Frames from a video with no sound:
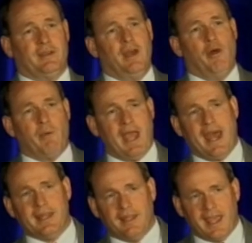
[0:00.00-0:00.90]
And we
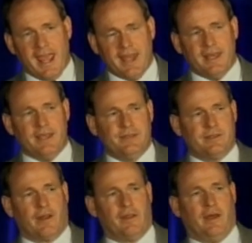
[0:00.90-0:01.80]
had in the
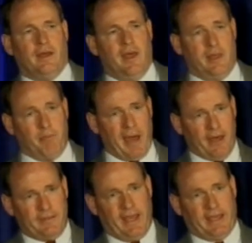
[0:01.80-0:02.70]
80s, you know, the, the
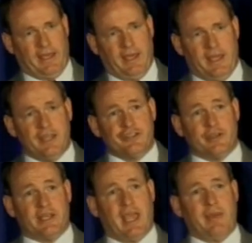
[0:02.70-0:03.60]
biotech uh,
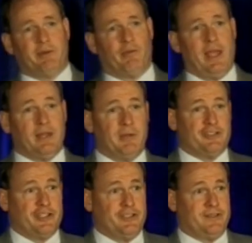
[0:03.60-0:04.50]
industry came to the Reagan
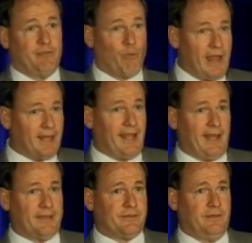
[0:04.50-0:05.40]
administration and said, regulate
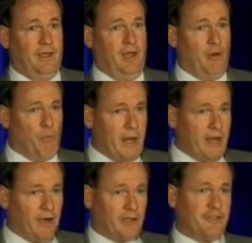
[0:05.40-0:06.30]
us. We
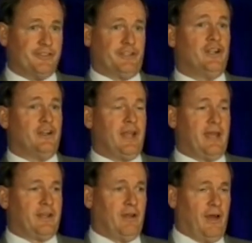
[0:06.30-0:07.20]
are concerned
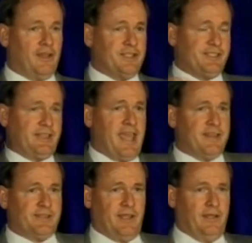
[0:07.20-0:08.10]
that, you know, all these
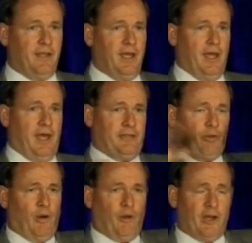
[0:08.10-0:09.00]
states and uh,
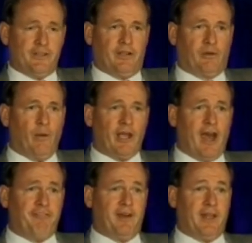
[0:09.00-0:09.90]
tort lawyers are going
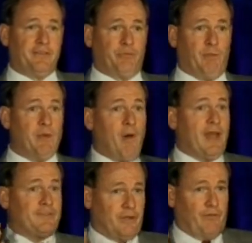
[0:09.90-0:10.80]
off on us. We
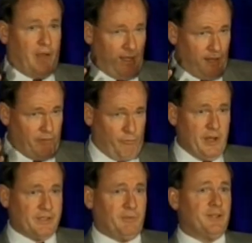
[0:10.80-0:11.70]
want sort of a, a
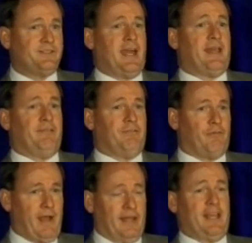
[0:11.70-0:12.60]
reasonable set
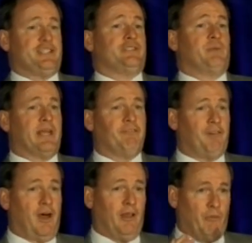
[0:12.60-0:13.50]
of regulations we can
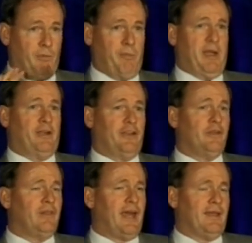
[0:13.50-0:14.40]
follow, and we're prepared to
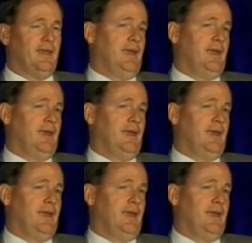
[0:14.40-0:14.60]
do that.